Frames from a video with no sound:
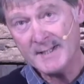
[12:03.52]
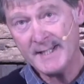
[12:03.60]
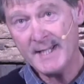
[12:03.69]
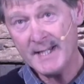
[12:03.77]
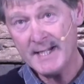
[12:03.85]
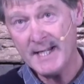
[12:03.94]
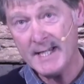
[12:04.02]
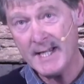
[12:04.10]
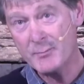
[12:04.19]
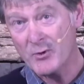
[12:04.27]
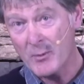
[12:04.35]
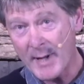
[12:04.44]
Again,
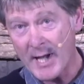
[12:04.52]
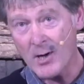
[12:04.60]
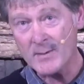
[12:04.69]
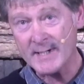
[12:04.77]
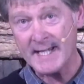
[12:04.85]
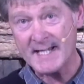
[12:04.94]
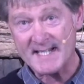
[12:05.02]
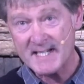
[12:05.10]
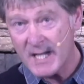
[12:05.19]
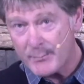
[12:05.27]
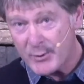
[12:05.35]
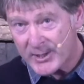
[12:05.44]
he had rebelled
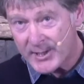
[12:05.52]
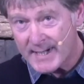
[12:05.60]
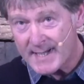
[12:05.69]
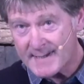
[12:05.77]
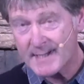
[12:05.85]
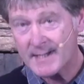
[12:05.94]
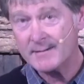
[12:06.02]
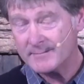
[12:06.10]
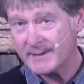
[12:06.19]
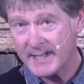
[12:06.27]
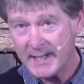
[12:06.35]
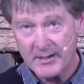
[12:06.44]
against
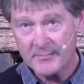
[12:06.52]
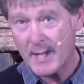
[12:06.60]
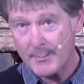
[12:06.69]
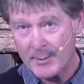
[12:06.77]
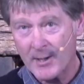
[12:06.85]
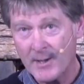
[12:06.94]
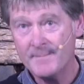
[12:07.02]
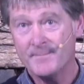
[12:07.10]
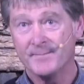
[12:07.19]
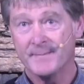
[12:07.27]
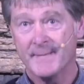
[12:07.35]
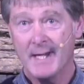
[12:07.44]
Nebuchadnezzar, king of
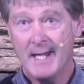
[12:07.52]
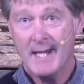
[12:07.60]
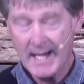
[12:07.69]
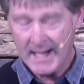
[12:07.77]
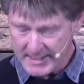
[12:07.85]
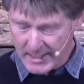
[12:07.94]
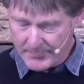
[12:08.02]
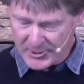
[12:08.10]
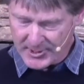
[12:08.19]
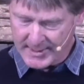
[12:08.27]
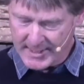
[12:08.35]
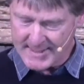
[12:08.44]
Babylon, and
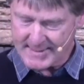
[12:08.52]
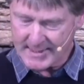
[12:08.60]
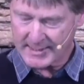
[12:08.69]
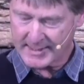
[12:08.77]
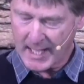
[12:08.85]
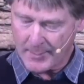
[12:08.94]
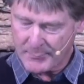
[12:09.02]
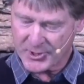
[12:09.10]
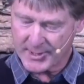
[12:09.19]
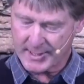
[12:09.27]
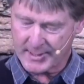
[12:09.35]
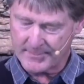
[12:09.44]
Nebuchadnezzar
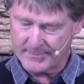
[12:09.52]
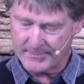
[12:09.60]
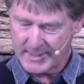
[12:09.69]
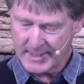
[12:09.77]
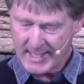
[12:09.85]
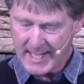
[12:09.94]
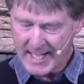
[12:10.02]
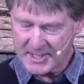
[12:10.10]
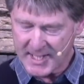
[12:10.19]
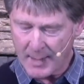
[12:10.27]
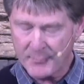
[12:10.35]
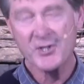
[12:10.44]
captured him
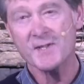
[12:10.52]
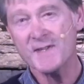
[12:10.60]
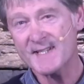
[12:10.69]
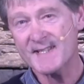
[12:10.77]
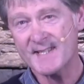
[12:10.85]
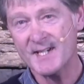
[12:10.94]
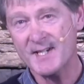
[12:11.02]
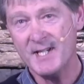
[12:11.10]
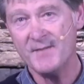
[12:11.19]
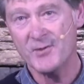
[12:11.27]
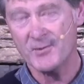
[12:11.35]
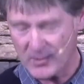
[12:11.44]
and captured the
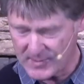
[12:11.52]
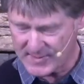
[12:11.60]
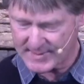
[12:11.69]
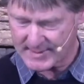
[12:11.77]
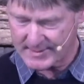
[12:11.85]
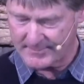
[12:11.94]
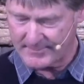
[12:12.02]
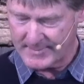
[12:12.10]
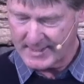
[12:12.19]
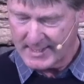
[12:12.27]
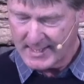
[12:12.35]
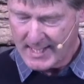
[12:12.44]
city of
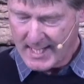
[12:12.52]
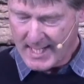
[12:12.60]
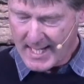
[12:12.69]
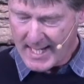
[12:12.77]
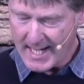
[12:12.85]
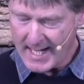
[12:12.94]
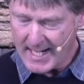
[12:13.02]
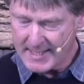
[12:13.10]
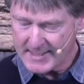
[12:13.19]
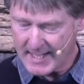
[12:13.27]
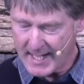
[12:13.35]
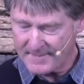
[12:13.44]
Jerusalem.
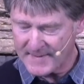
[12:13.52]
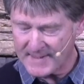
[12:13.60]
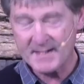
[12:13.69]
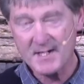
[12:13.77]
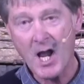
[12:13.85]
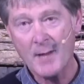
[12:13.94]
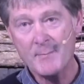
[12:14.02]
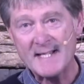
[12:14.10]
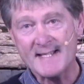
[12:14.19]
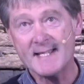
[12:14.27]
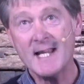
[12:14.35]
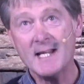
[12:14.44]
And at this time,
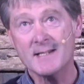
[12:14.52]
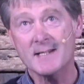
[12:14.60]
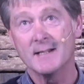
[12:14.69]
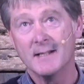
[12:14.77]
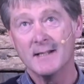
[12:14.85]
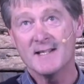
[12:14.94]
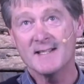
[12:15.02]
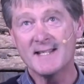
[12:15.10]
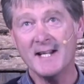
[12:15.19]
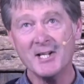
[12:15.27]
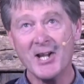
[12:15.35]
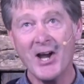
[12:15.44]
he sent
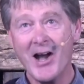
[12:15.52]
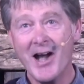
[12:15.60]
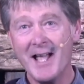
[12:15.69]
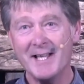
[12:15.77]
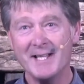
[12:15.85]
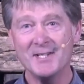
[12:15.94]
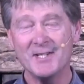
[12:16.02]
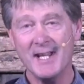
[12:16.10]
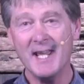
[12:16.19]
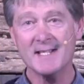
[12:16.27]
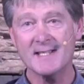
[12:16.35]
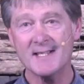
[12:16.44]
Zedekiah
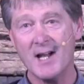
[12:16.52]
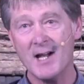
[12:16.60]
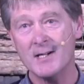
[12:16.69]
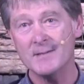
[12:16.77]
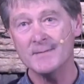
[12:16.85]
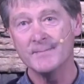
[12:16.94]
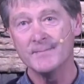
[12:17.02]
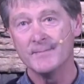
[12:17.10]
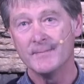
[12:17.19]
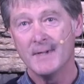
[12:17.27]
into exile,